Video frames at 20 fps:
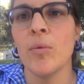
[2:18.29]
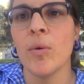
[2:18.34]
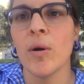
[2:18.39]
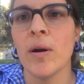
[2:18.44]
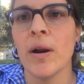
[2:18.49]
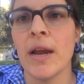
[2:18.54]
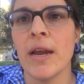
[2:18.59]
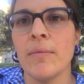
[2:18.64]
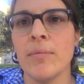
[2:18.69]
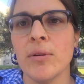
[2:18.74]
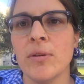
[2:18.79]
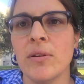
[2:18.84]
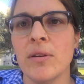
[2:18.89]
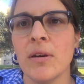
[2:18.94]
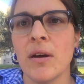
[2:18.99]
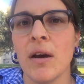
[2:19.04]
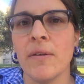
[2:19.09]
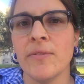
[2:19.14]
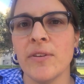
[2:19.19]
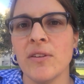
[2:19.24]
we're able to
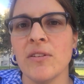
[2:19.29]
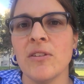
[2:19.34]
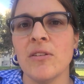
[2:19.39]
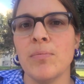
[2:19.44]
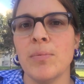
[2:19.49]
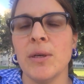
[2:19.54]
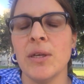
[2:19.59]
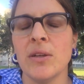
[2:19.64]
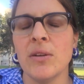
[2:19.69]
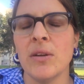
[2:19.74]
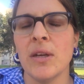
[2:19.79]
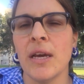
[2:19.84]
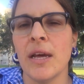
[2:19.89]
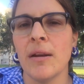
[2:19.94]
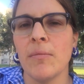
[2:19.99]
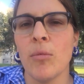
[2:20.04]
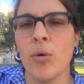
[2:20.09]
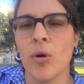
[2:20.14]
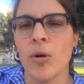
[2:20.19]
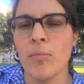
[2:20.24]
often speak at
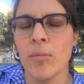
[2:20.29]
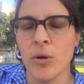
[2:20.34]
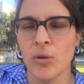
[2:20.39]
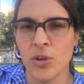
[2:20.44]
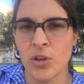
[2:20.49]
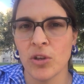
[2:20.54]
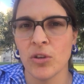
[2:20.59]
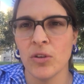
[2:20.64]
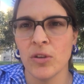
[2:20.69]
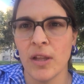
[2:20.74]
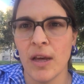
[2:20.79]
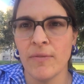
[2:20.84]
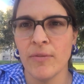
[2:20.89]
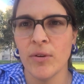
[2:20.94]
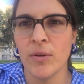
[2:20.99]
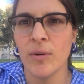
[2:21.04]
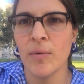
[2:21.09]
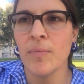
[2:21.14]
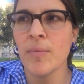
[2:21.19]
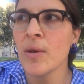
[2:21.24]
a more emotional
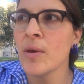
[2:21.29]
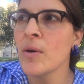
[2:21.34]
level